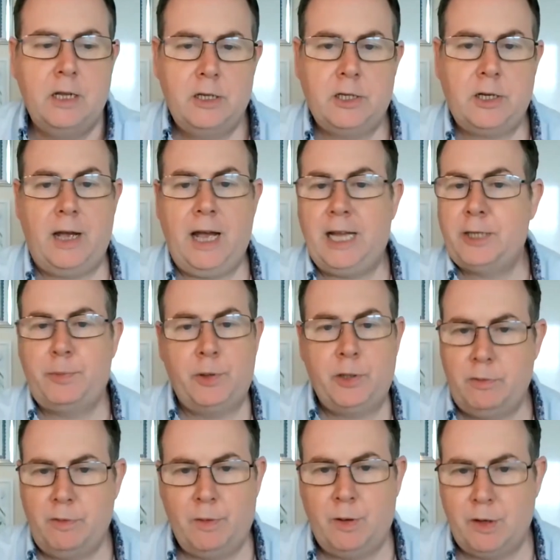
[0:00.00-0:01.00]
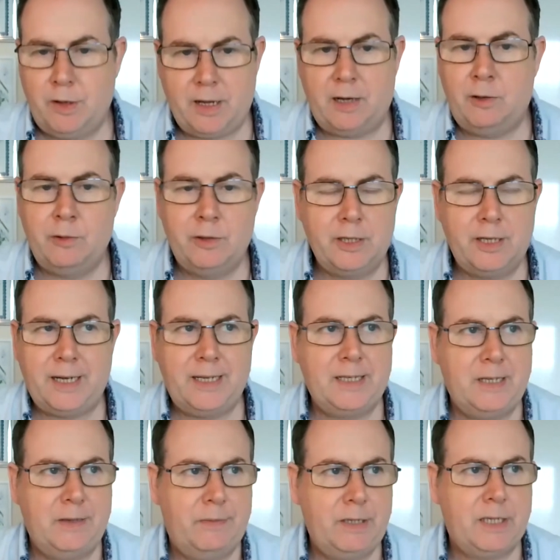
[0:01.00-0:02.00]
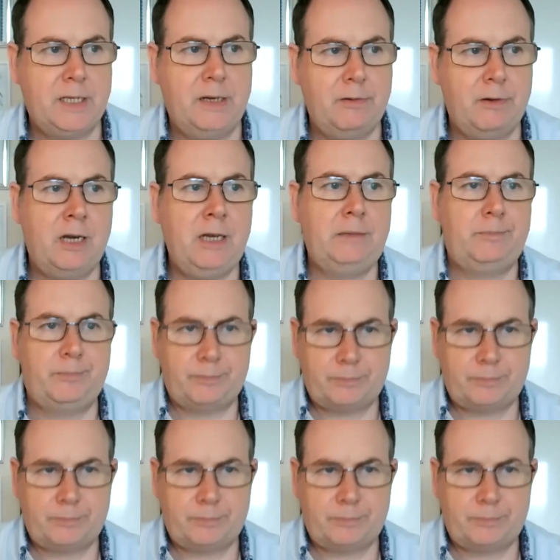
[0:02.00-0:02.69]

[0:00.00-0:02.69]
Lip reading: So I had to put up with all of that, all the negativity, right?